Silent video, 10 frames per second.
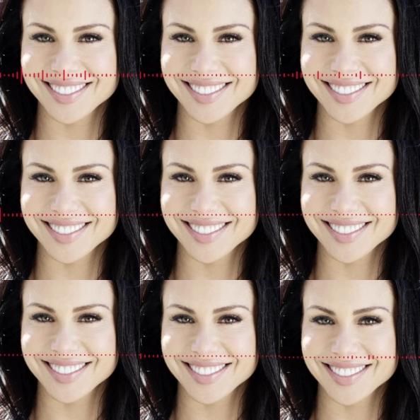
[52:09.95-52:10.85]
and then
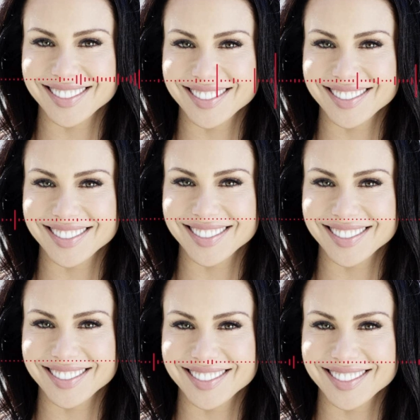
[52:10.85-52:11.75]
maybe you have it
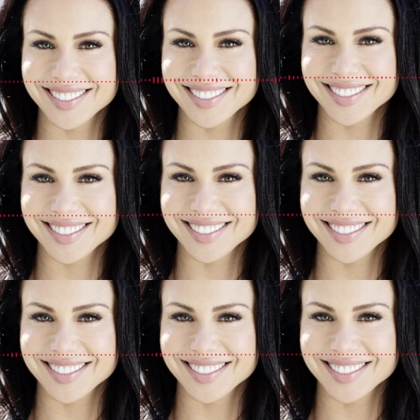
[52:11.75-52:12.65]
for a special
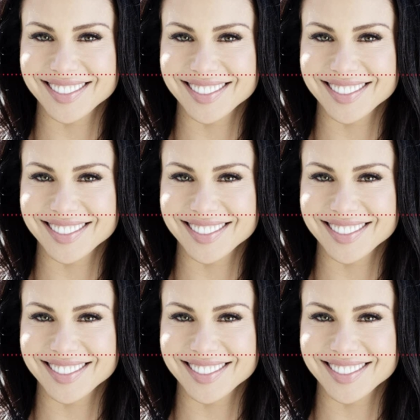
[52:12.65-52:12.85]
occasion,